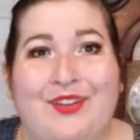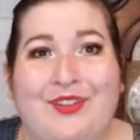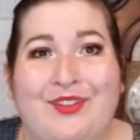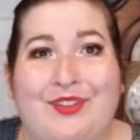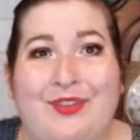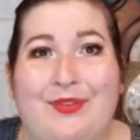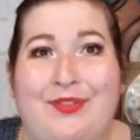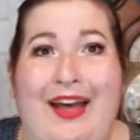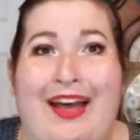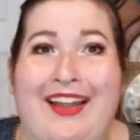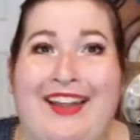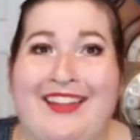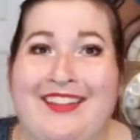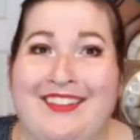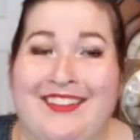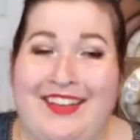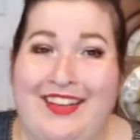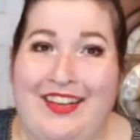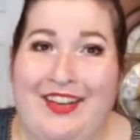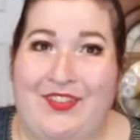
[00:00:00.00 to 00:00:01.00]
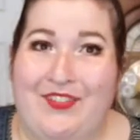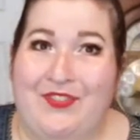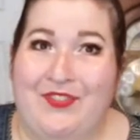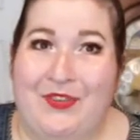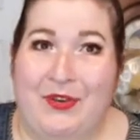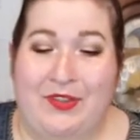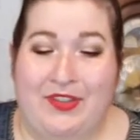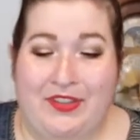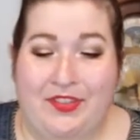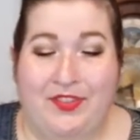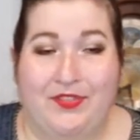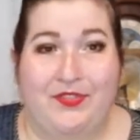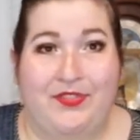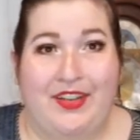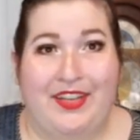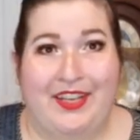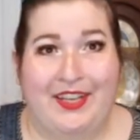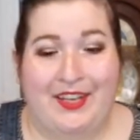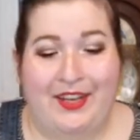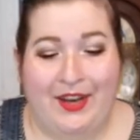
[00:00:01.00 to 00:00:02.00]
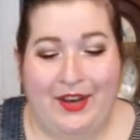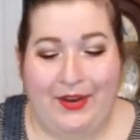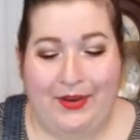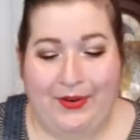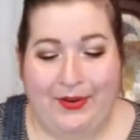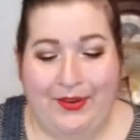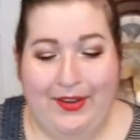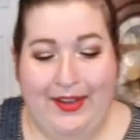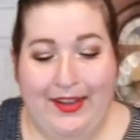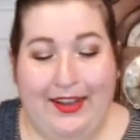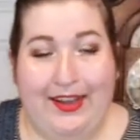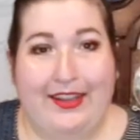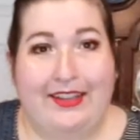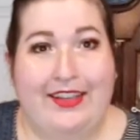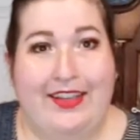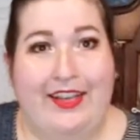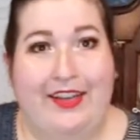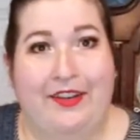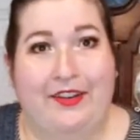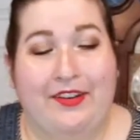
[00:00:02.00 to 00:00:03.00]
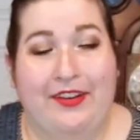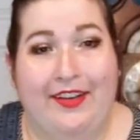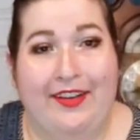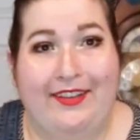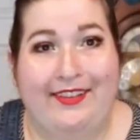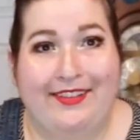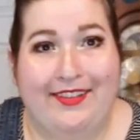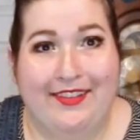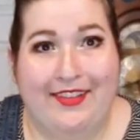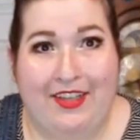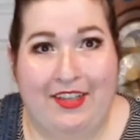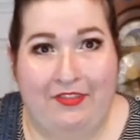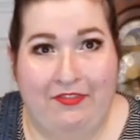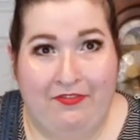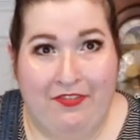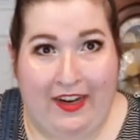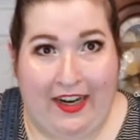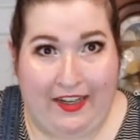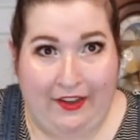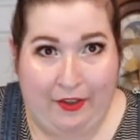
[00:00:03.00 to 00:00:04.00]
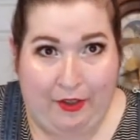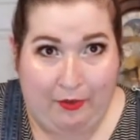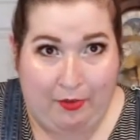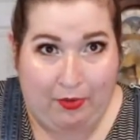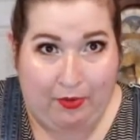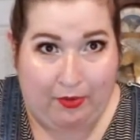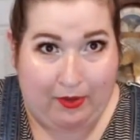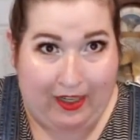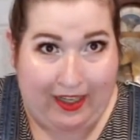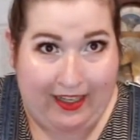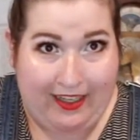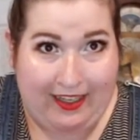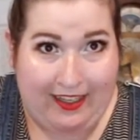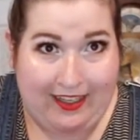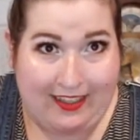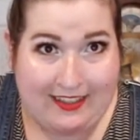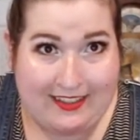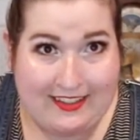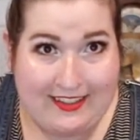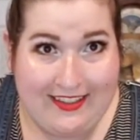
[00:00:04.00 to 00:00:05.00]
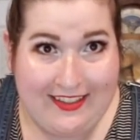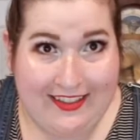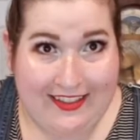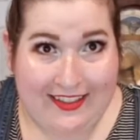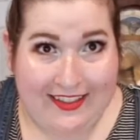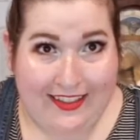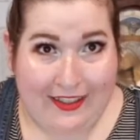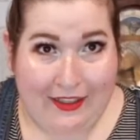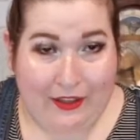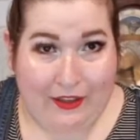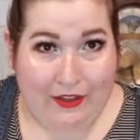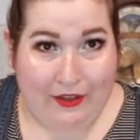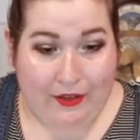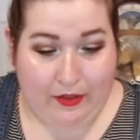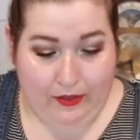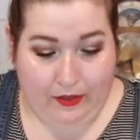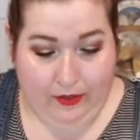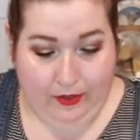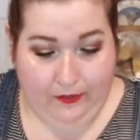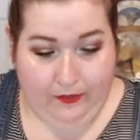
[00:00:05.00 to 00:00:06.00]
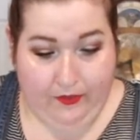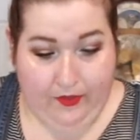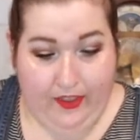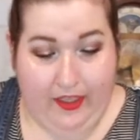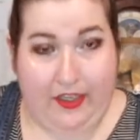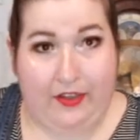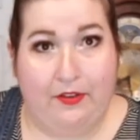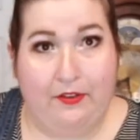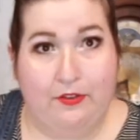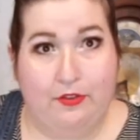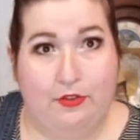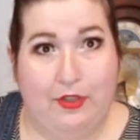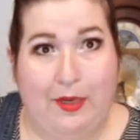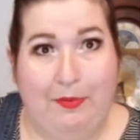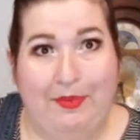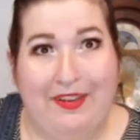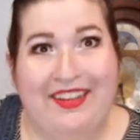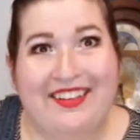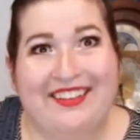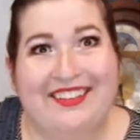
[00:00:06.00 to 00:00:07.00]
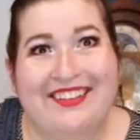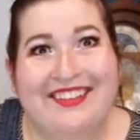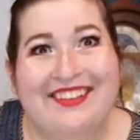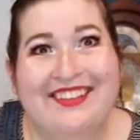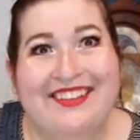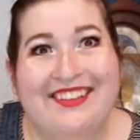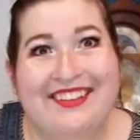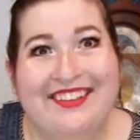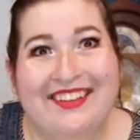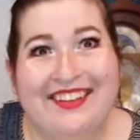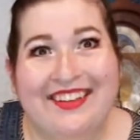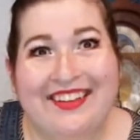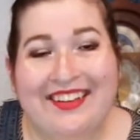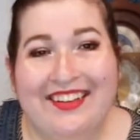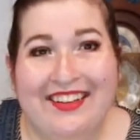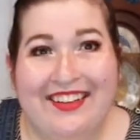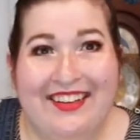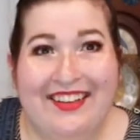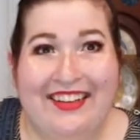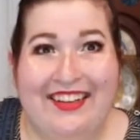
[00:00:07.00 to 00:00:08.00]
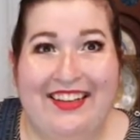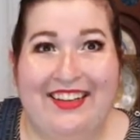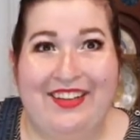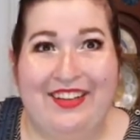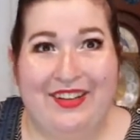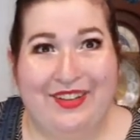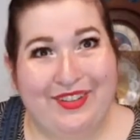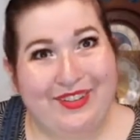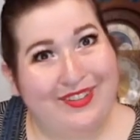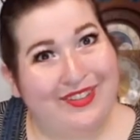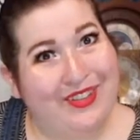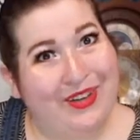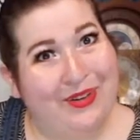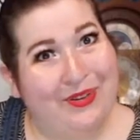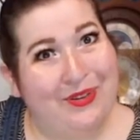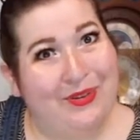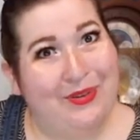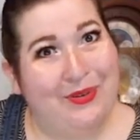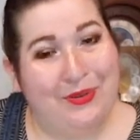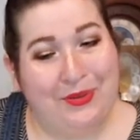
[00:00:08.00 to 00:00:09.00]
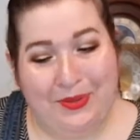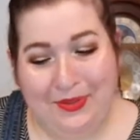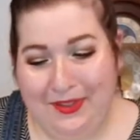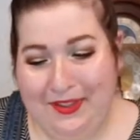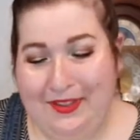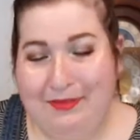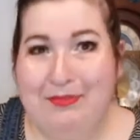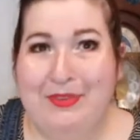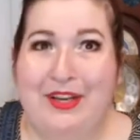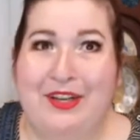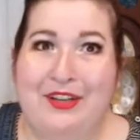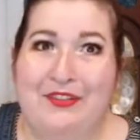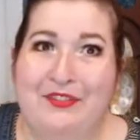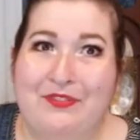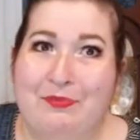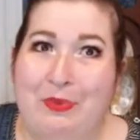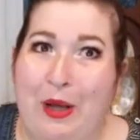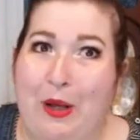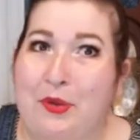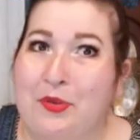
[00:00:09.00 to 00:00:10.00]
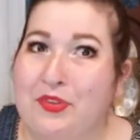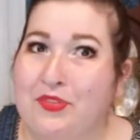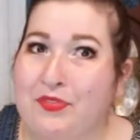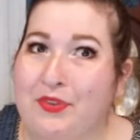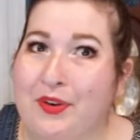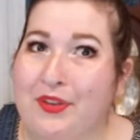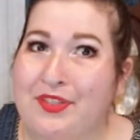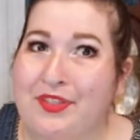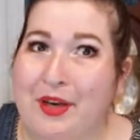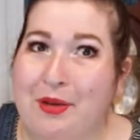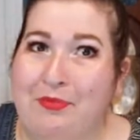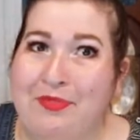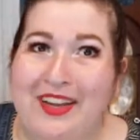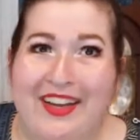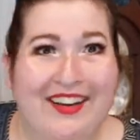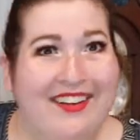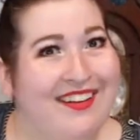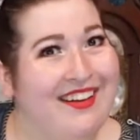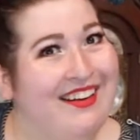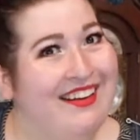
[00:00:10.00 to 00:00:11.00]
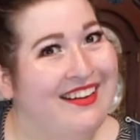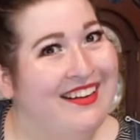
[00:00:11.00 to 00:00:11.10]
So that is it for this video. Here is the final product. Hopefully I don't drop it. It looks so cool. I'm gonna pose for a thumbnail.